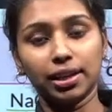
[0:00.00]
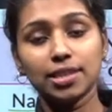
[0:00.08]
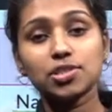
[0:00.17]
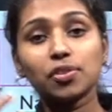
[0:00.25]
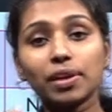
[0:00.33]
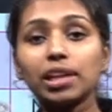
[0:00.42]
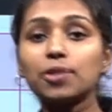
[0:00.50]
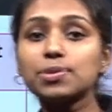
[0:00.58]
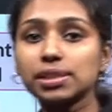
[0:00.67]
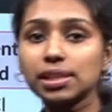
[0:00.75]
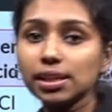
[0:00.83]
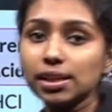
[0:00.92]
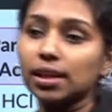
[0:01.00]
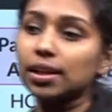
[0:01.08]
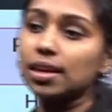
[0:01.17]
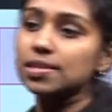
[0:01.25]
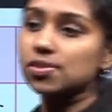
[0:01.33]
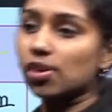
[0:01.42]
So, we are using the
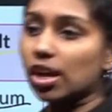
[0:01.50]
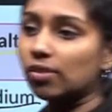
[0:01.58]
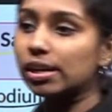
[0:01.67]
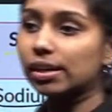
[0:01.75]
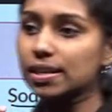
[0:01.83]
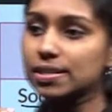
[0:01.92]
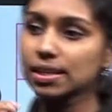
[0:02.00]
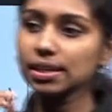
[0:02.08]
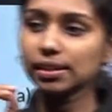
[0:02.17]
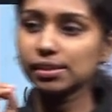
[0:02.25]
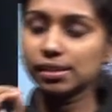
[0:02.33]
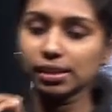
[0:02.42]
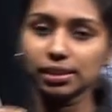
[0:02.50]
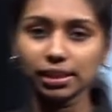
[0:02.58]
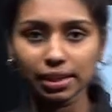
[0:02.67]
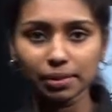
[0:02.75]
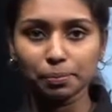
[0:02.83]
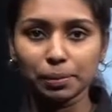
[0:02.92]
soda water as a drinking
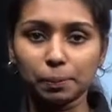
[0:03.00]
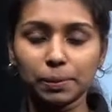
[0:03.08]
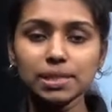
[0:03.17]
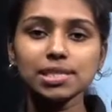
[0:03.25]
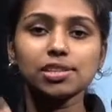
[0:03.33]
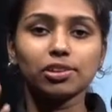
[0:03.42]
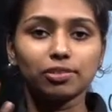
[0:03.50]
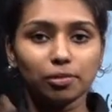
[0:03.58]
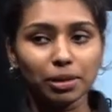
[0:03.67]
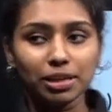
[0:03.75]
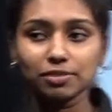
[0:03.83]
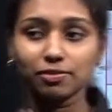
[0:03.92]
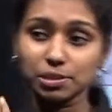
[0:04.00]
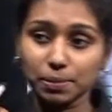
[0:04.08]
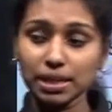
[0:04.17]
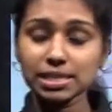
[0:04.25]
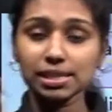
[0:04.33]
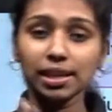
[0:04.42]
purpose. So, it will be, which means